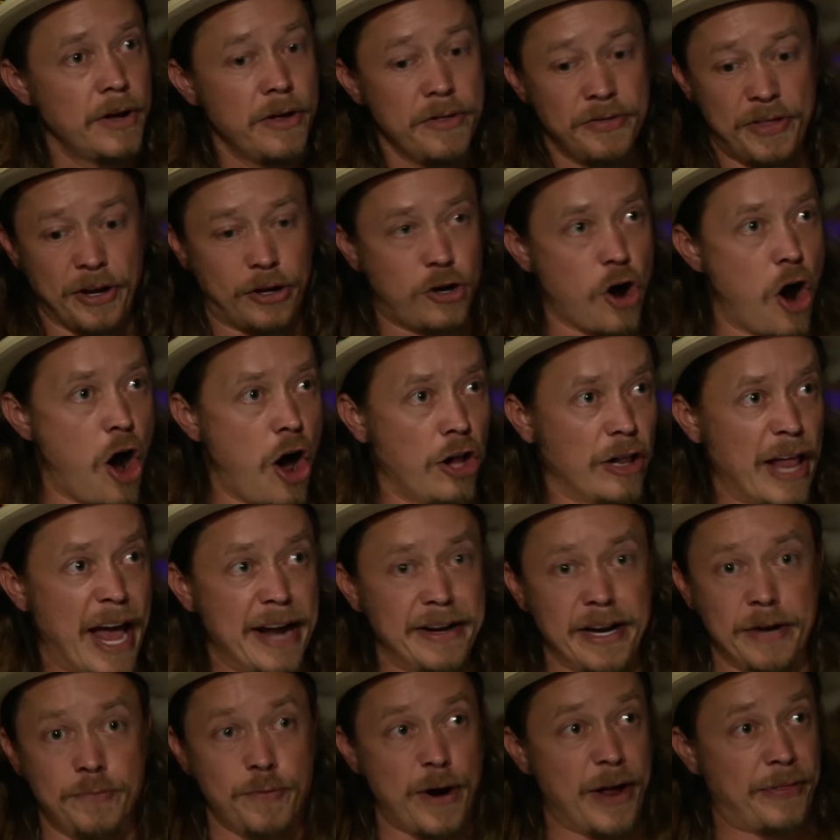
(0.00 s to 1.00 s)
The call
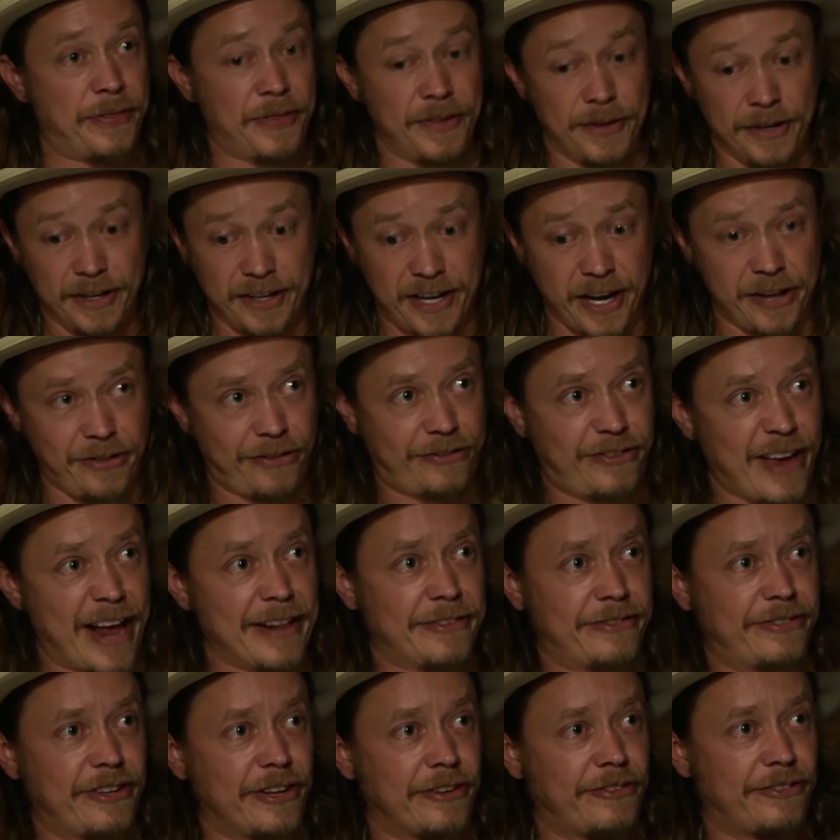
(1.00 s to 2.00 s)
ended with
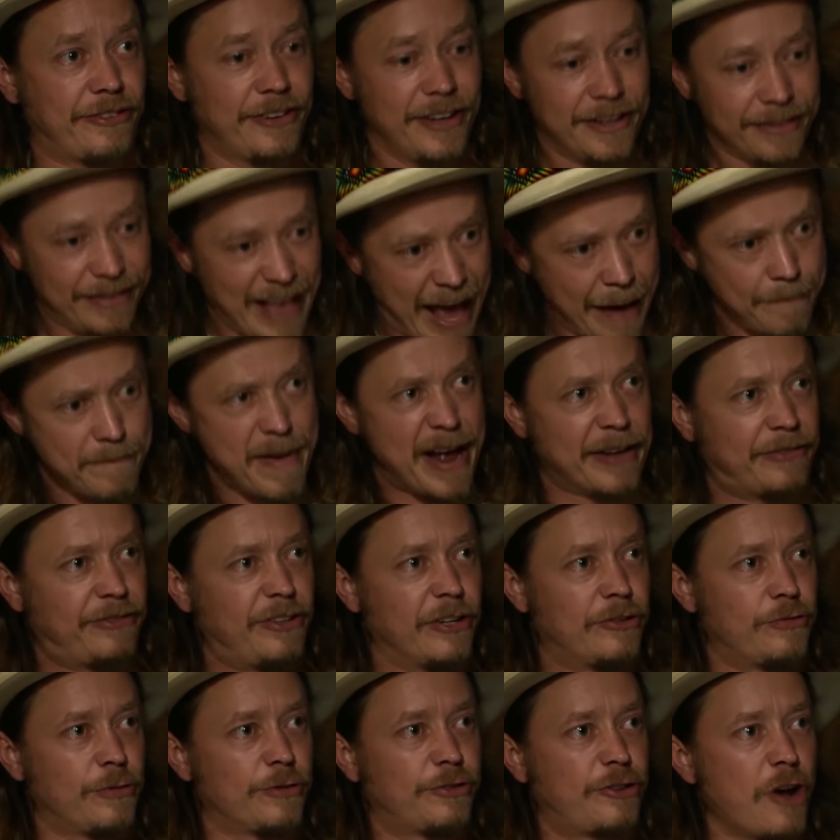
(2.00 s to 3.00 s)
consensus. That
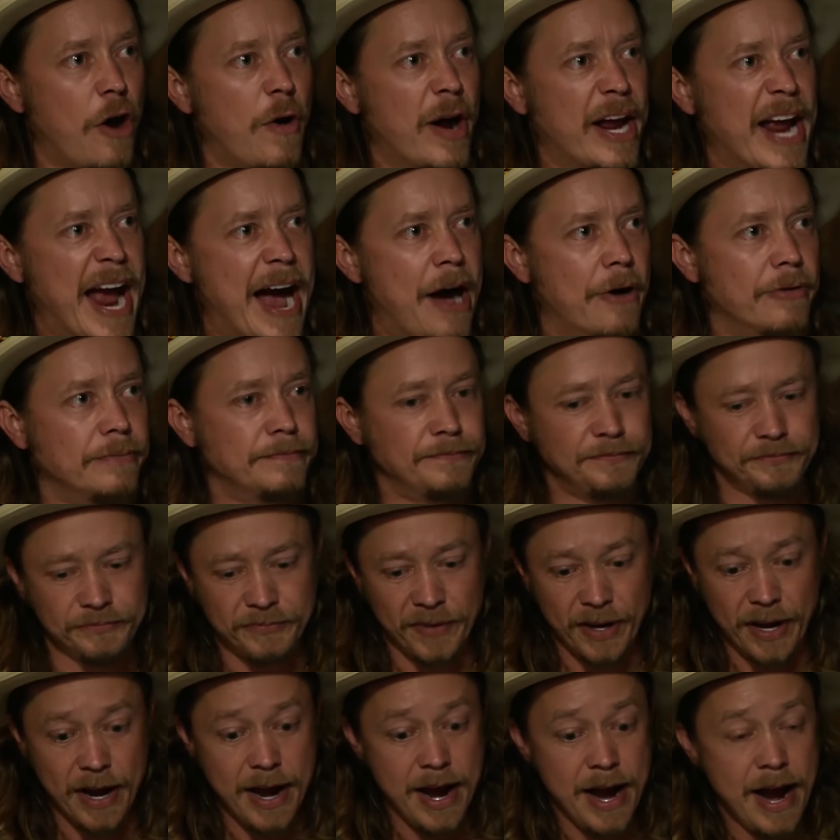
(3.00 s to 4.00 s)
message was going out.
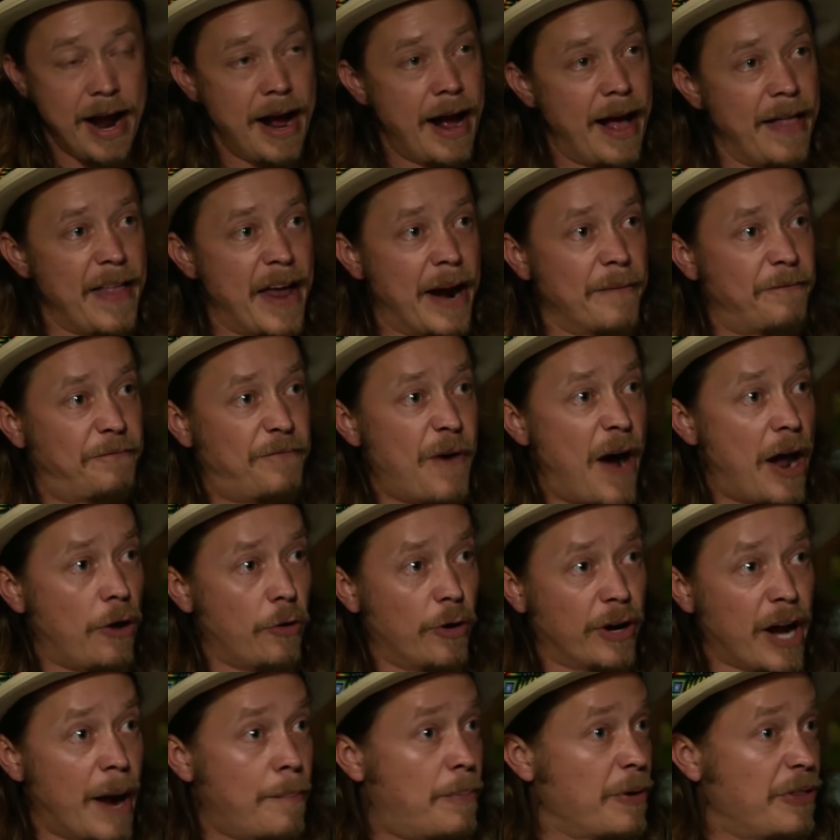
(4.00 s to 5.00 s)
And then I'm
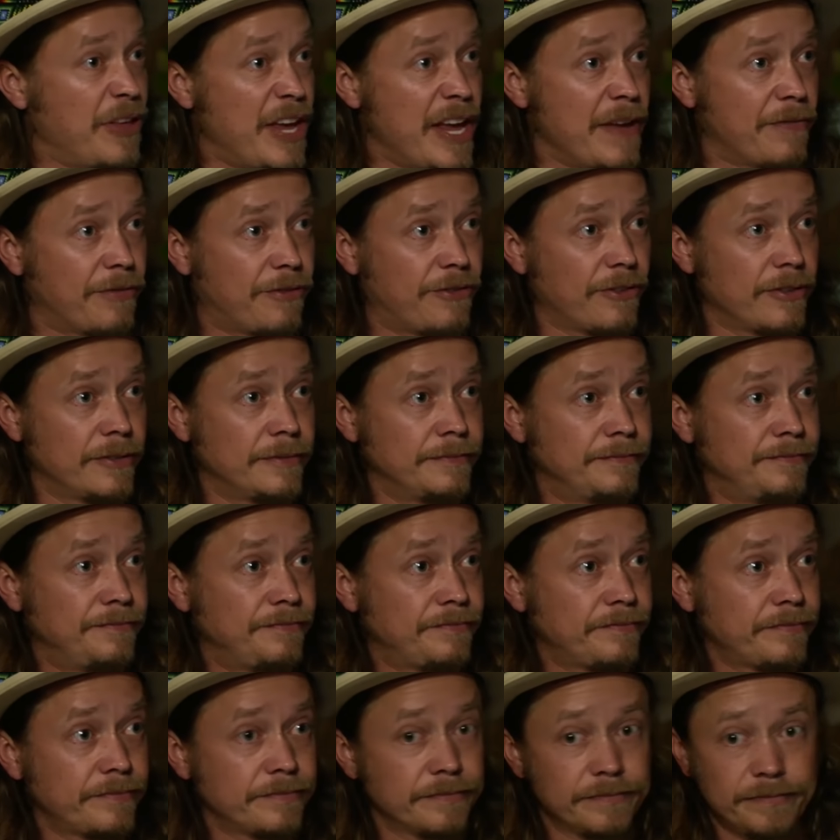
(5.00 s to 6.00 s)
following up with Yves.
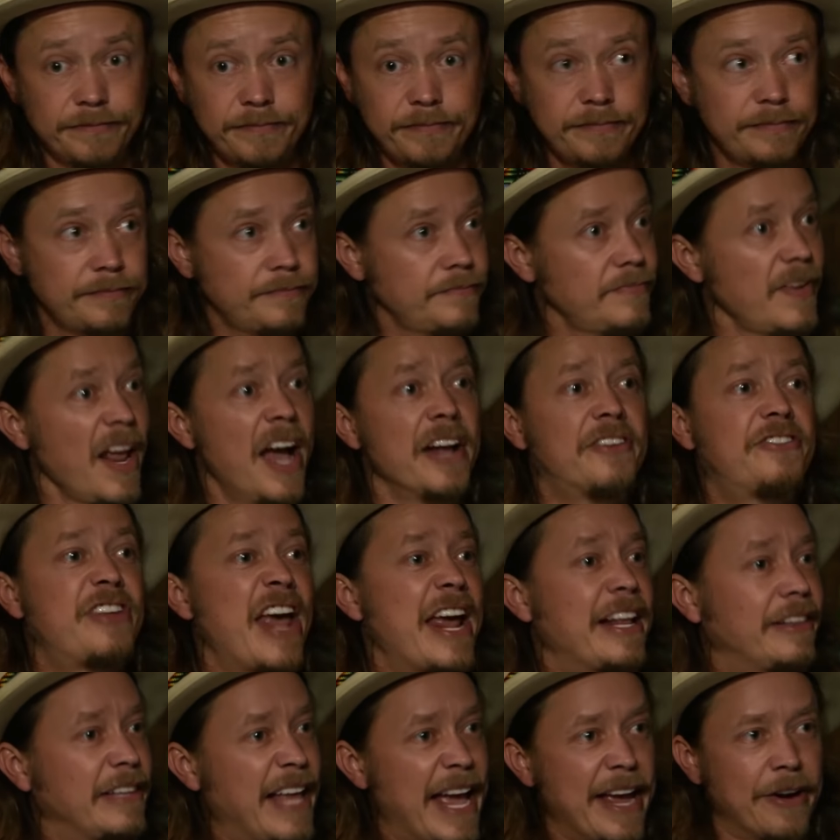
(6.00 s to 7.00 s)
A
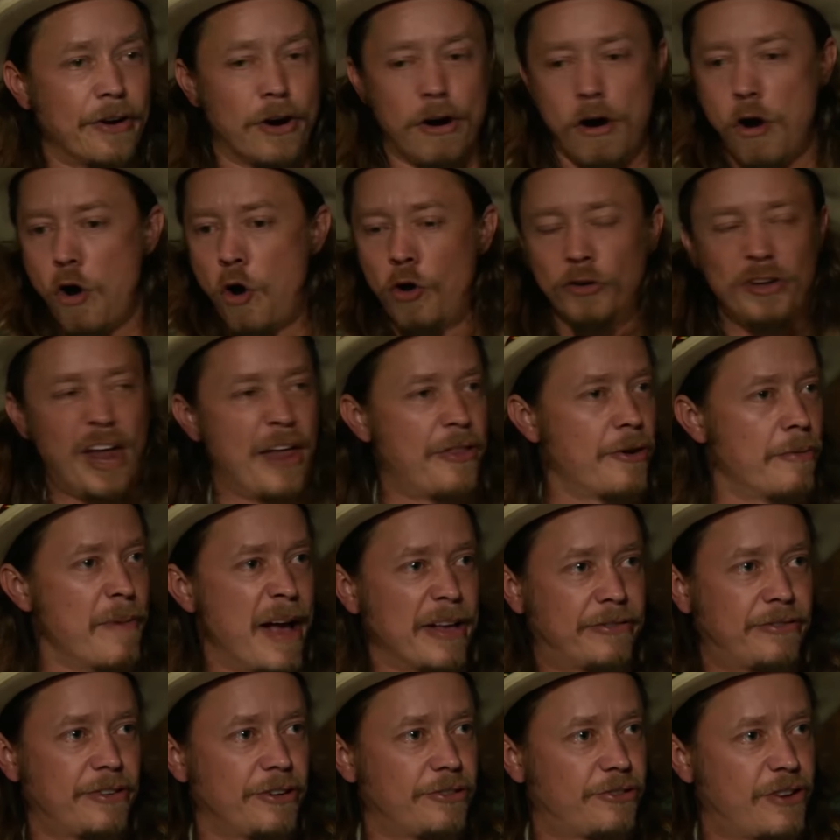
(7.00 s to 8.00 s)
day later, a whole nother
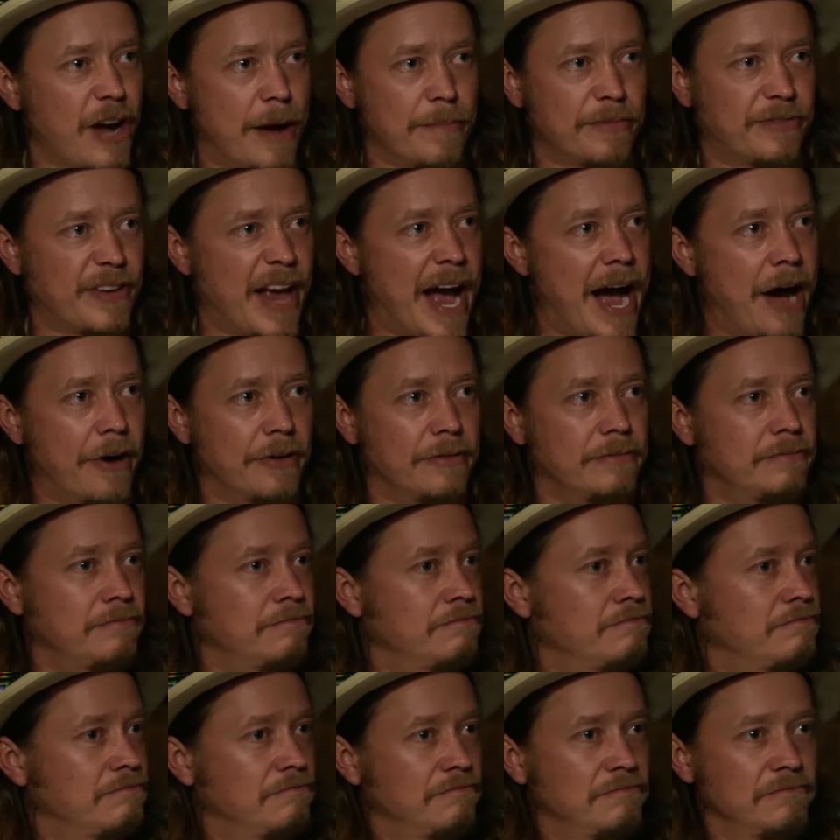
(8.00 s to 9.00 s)
message comes out
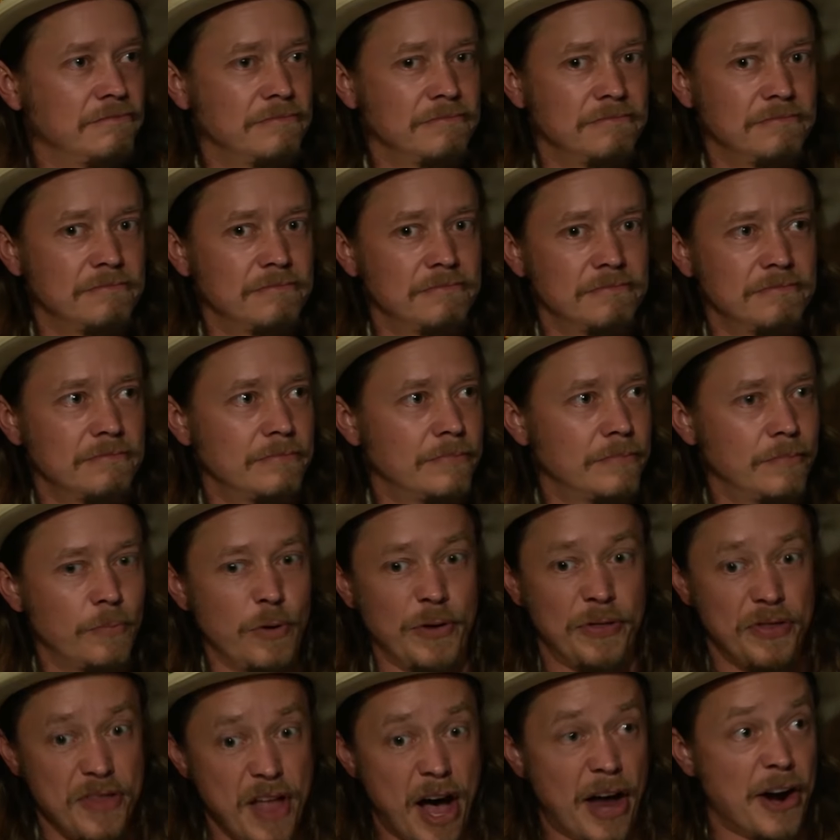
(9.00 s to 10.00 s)

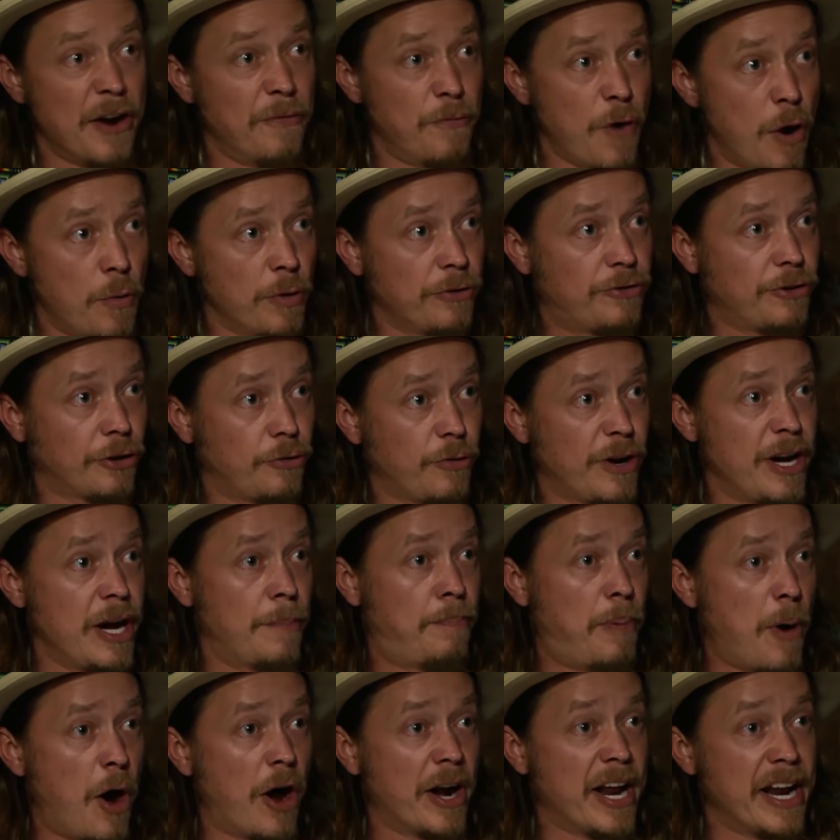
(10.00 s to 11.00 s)
with none of what was agreed
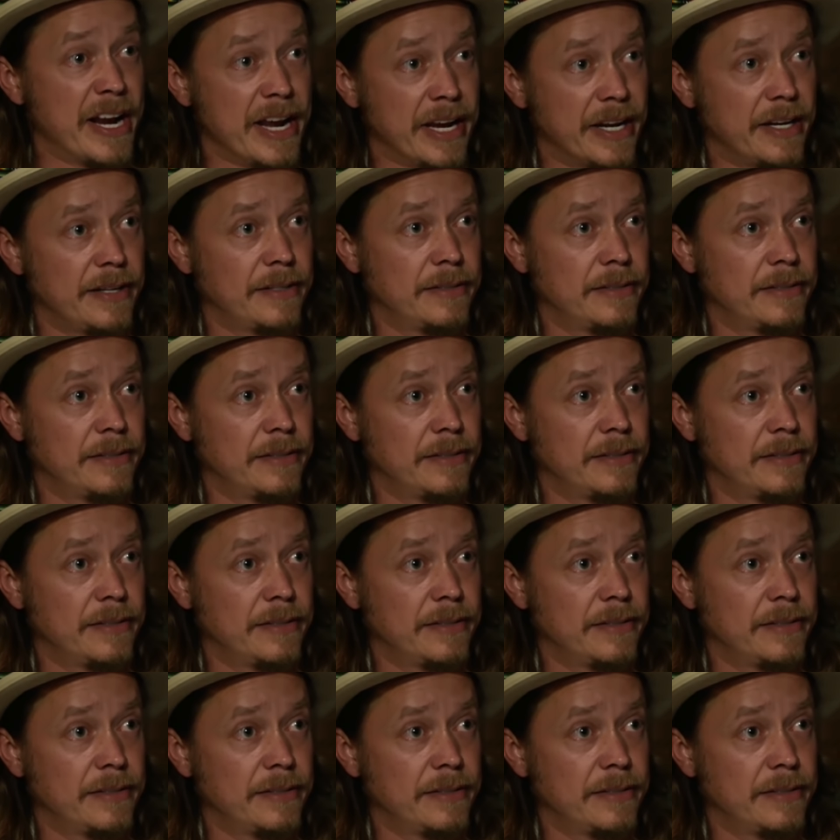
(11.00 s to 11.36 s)
upon in it.